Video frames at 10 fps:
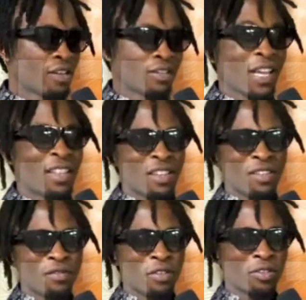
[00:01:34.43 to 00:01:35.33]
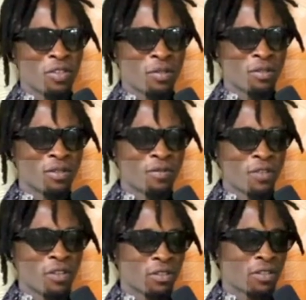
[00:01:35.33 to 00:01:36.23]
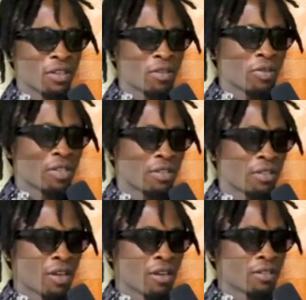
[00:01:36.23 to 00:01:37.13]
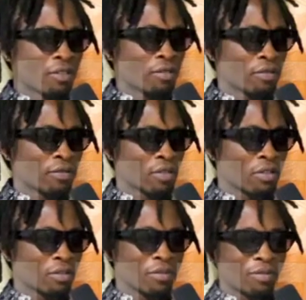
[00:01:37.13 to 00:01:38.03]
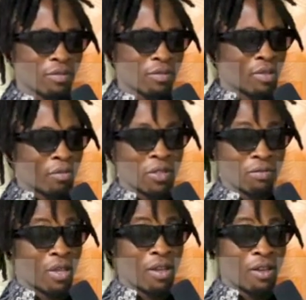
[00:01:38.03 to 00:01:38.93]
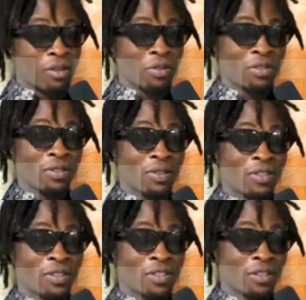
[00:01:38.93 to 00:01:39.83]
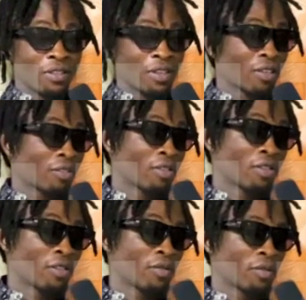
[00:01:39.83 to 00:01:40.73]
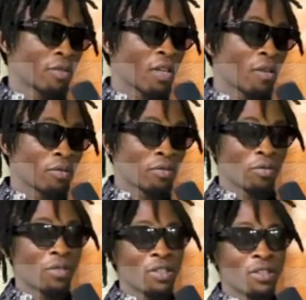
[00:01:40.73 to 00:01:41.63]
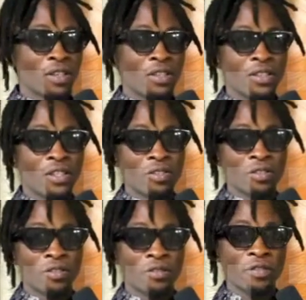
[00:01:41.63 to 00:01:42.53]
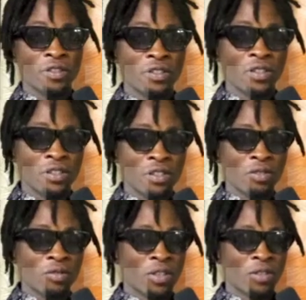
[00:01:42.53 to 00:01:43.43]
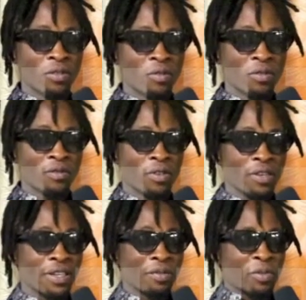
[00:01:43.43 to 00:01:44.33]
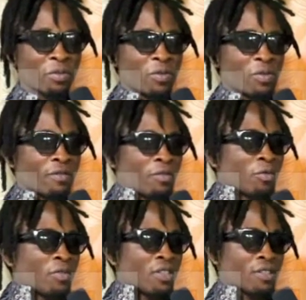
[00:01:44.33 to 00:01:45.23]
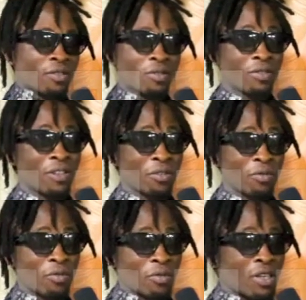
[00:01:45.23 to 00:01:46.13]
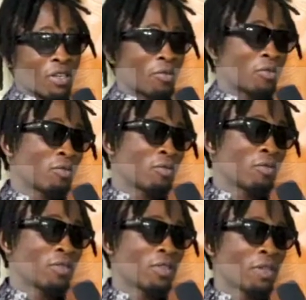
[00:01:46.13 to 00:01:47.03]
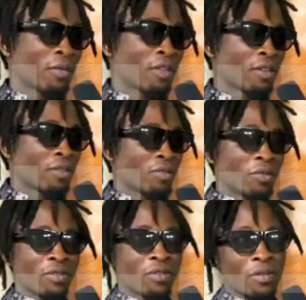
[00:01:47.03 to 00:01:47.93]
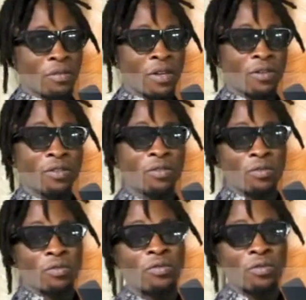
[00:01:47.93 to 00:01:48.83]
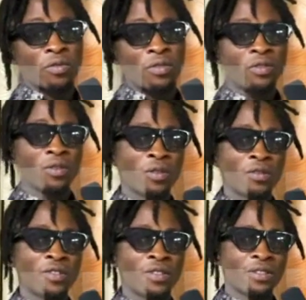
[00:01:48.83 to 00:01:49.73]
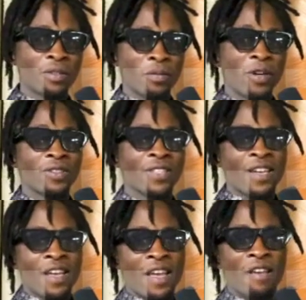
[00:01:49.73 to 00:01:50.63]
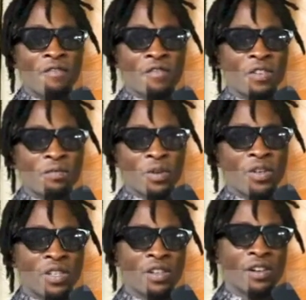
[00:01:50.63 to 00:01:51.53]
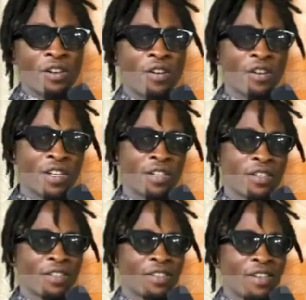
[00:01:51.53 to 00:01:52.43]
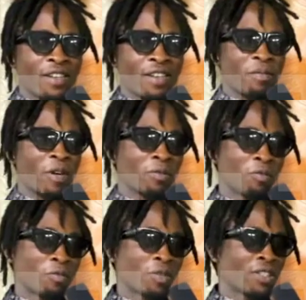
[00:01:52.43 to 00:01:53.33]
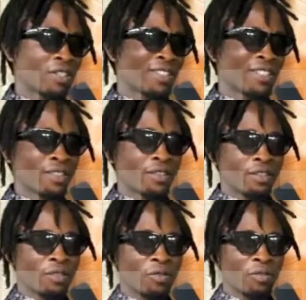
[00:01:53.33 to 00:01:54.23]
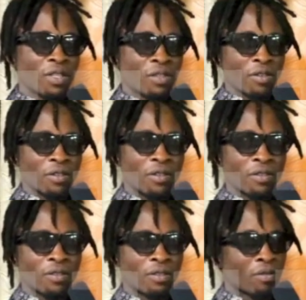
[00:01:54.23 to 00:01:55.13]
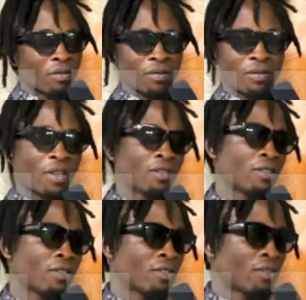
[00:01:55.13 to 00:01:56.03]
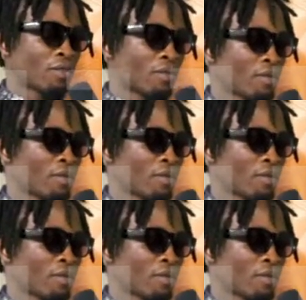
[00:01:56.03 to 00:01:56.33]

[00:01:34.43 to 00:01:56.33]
So I think the first step is first educating ourselves first. I mean, 2023 is like 3 years from now. So you need to educate yourself first, and then you can know if you are capable of doing this. Not that you go there and also do the same thing. So it's not about the youth going into office. It's about everybody learning about what it is to be done. That's it.